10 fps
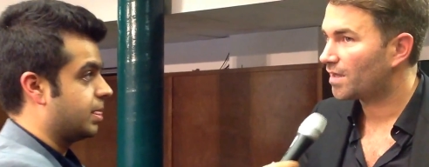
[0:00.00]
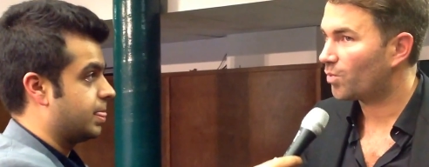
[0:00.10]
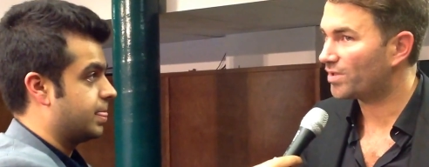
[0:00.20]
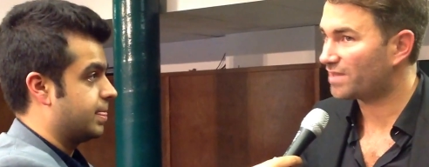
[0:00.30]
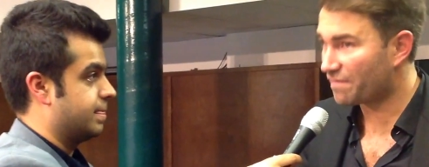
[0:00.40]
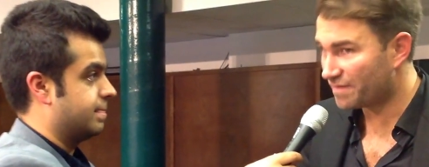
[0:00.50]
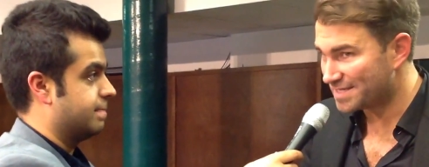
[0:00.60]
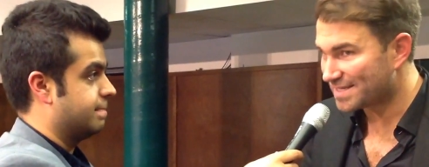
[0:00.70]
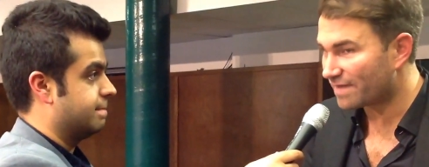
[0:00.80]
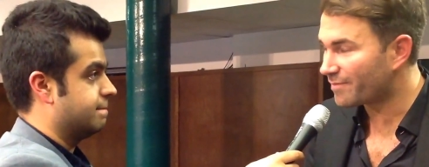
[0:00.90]
Speaker 1: We're definitely
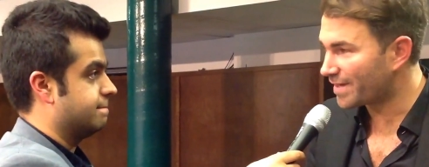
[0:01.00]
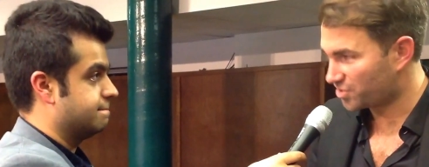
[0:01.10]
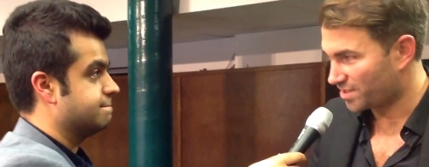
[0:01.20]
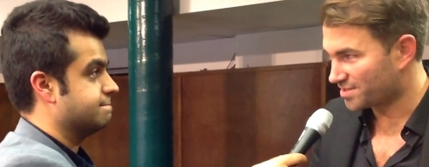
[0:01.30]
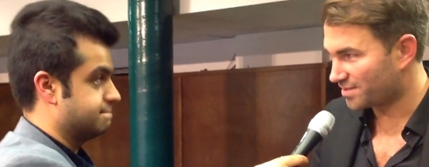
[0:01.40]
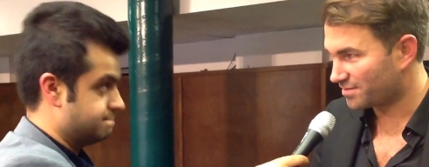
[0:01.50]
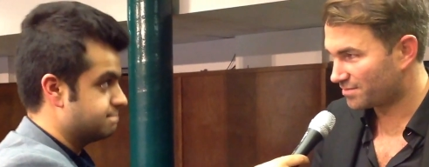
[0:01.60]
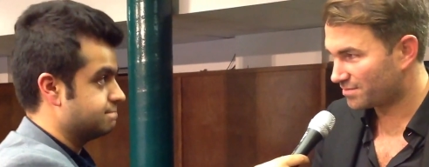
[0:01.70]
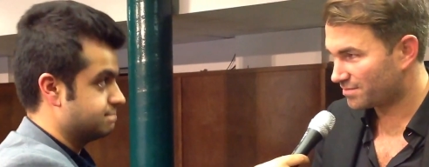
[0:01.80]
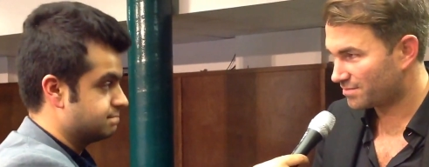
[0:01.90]
set for Manchester,
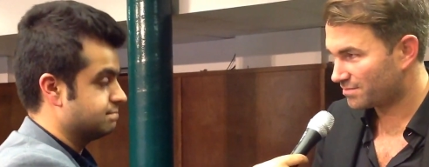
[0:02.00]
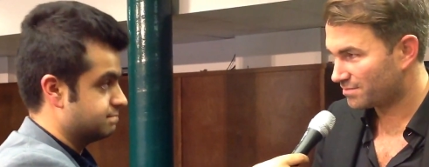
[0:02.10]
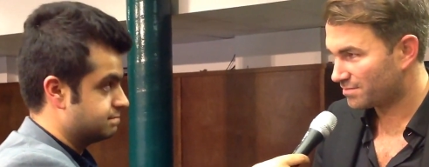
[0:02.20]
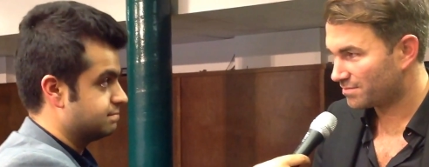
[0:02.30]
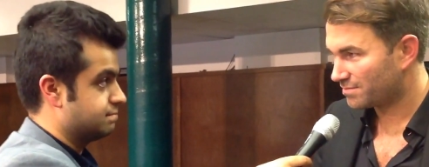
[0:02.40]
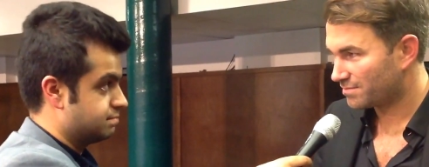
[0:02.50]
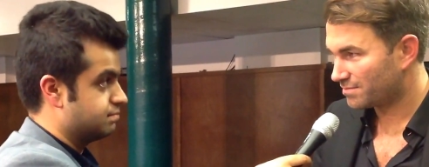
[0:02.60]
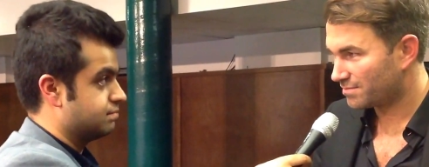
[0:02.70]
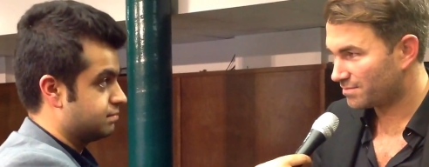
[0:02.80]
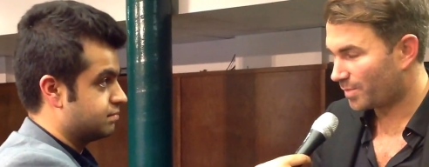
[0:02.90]

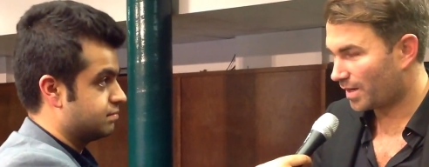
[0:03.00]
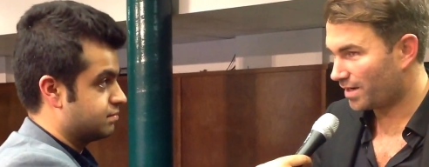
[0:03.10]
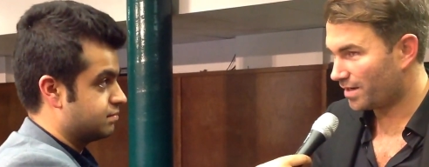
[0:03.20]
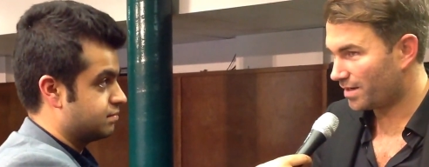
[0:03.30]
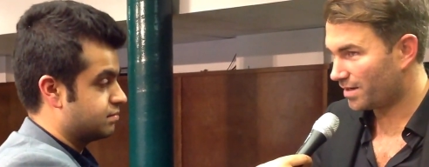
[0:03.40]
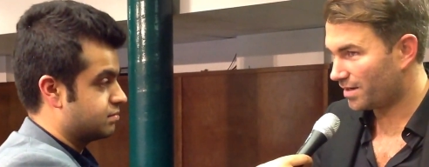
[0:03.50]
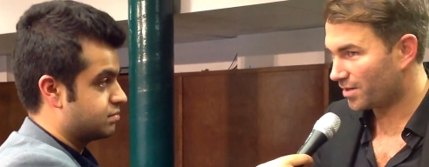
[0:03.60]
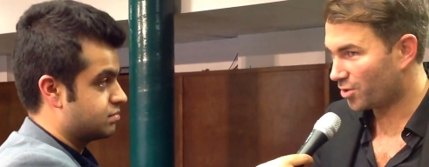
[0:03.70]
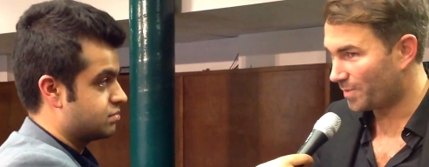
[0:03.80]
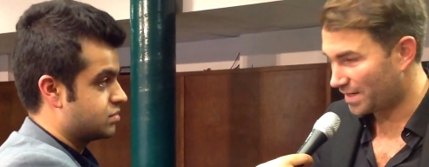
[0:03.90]
but
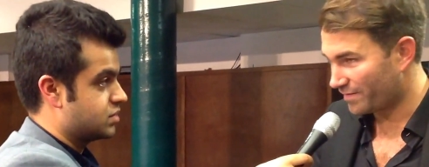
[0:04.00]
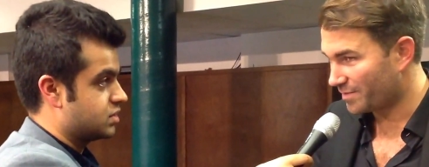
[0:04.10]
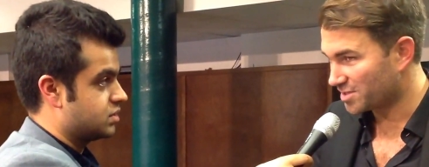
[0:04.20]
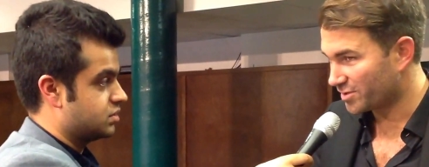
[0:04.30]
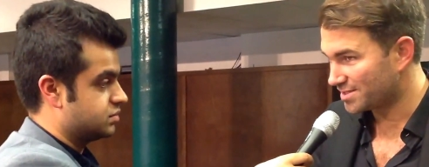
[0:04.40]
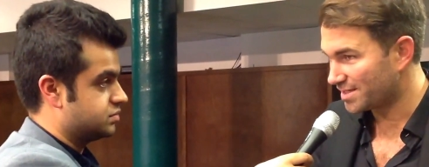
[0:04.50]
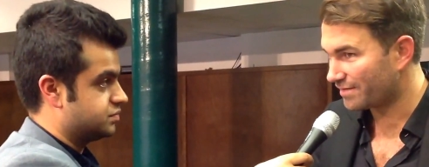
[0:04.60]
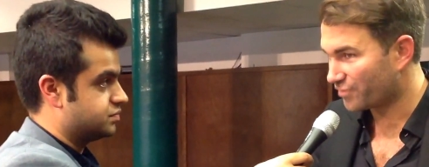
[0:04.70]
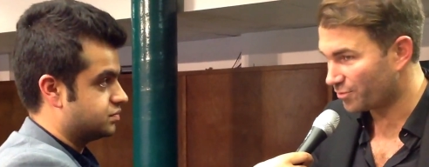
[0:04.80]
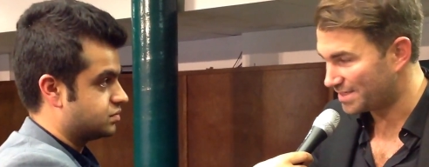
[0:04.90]
could be November 26th,
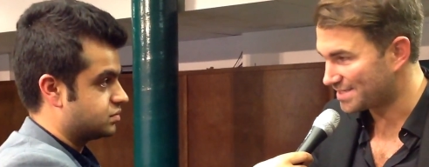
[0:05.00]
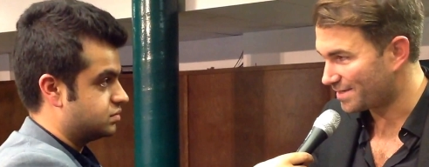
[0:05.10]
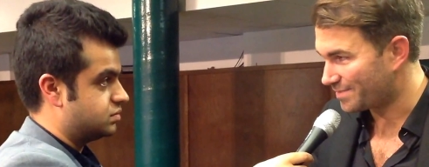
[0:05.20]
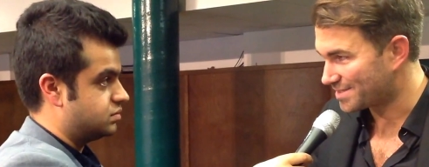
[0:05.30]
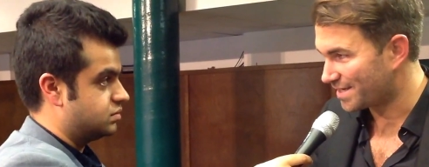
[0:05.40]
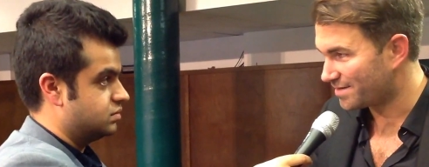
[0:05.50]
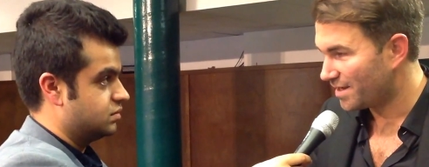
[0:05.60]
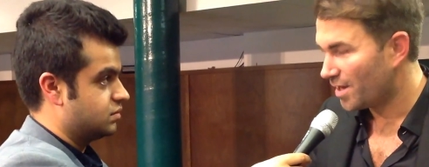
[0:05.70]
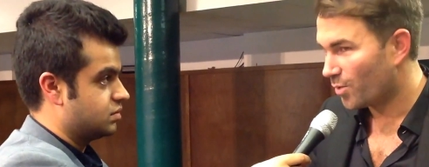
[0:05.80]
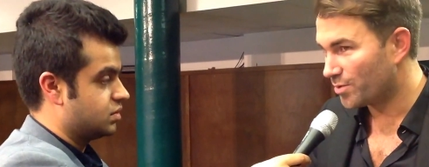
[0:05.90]
could be December 10th.
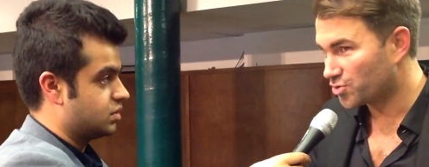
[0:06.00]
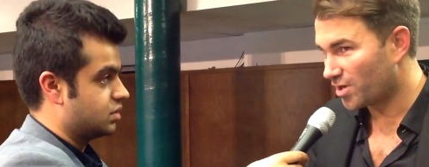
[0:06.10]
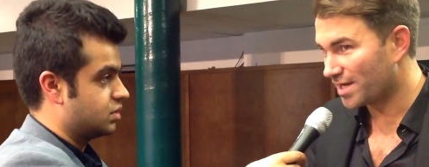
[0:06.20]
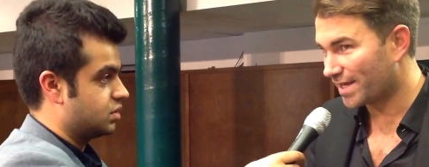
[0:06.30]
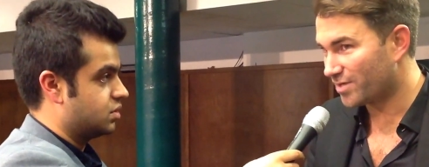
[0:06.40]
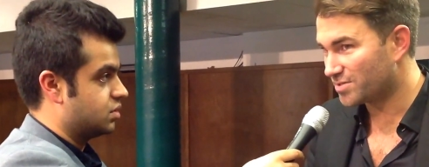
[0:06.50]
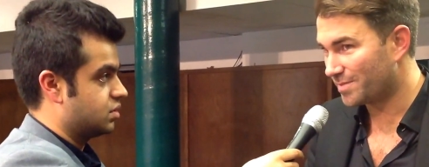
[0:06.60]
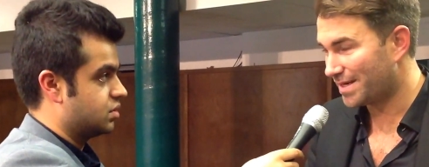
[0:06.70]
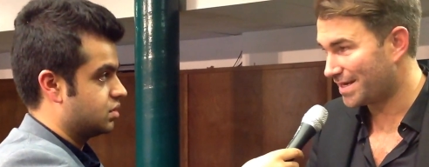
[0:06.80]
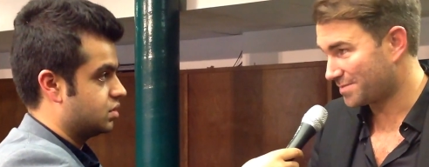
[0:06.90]
We were trying to go to
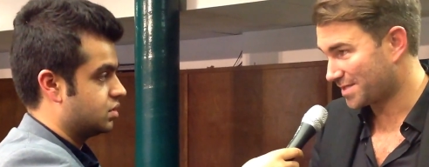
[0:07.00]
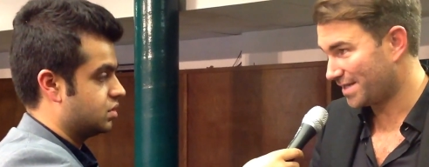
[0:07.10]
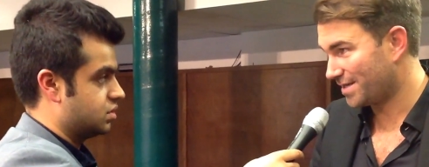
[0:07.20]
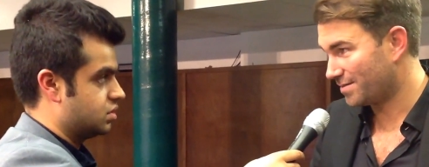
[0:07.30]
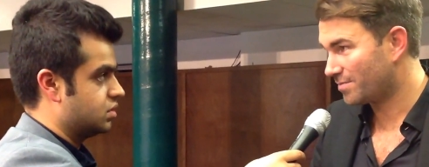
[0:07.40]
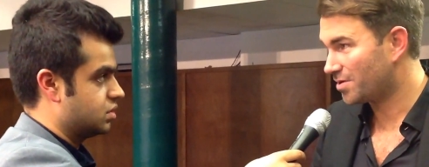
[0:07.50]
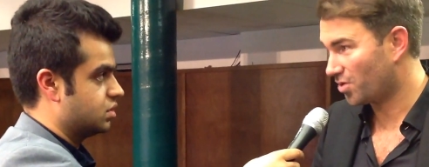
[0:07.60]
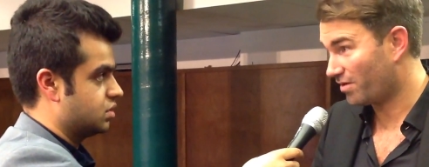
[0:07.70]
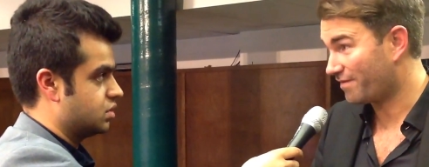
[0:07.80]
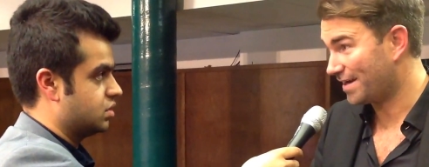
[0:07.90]
Millennium Stadium,
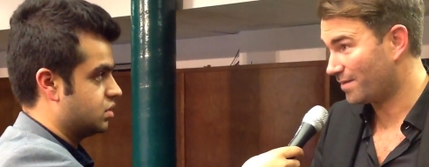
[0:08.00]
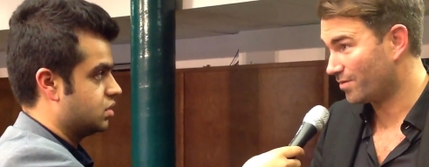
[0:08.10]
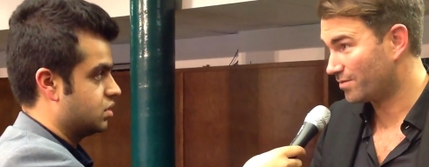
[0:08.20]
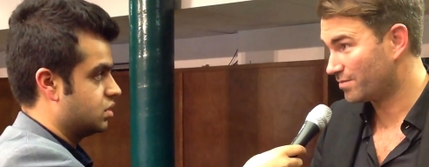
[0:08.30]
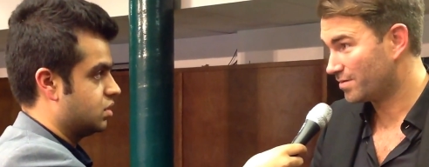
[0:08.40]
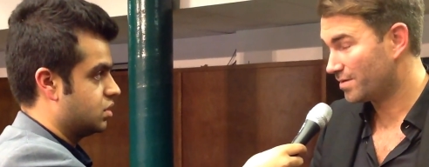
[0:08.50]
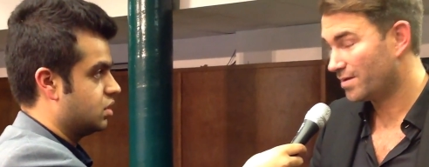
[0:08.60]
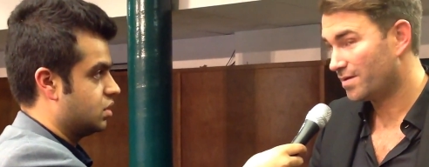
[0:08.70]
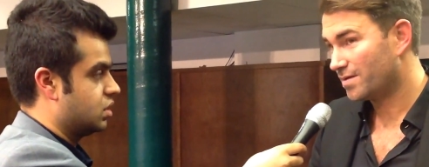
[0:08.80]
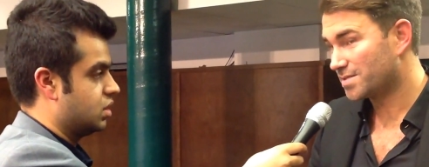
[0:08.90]
not available.
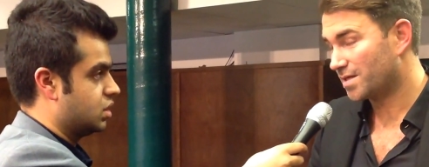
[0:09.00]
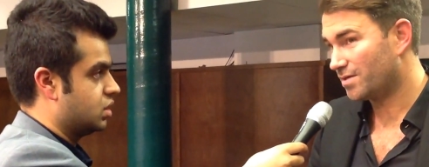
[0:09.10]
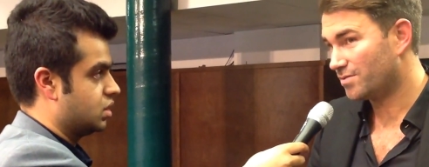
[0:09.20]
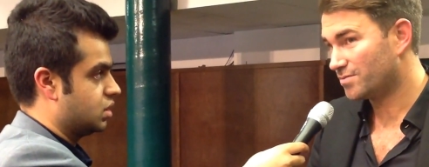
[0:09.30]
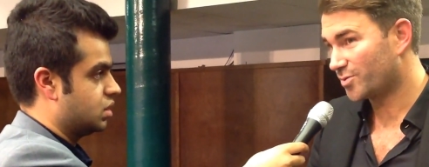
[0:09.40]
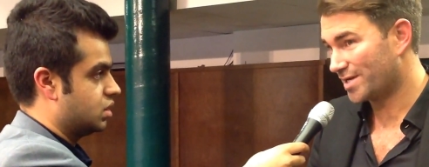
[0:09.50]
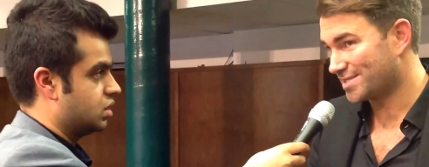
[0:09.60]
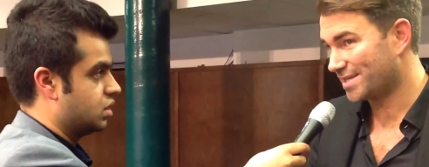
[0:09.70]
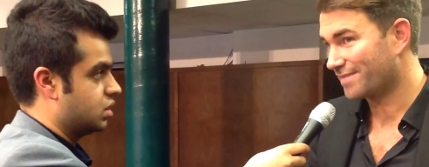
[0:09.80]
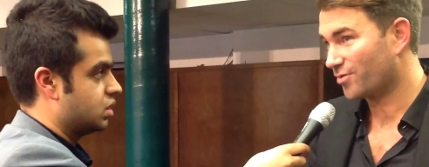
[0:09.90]
So
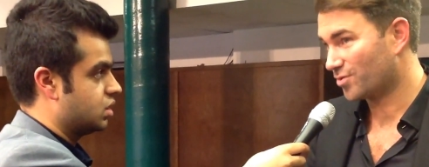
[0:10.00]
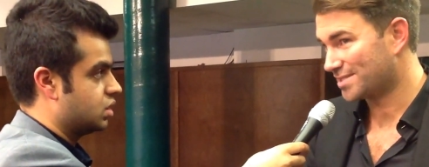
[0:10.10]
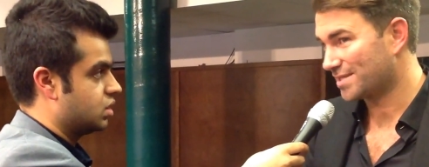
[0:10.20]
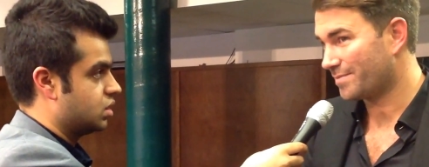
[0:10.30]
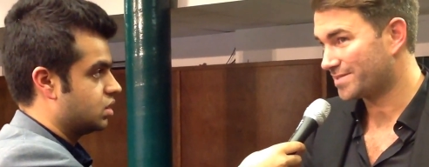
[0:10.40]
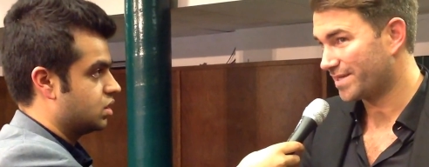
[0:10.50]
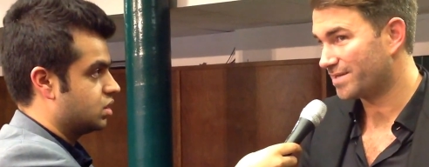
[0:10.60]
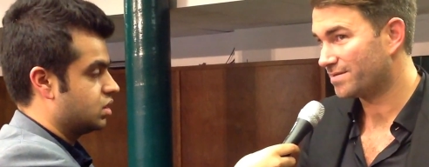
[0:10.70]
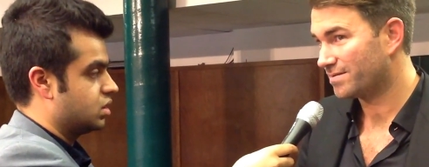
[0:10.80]
26th or December 10th.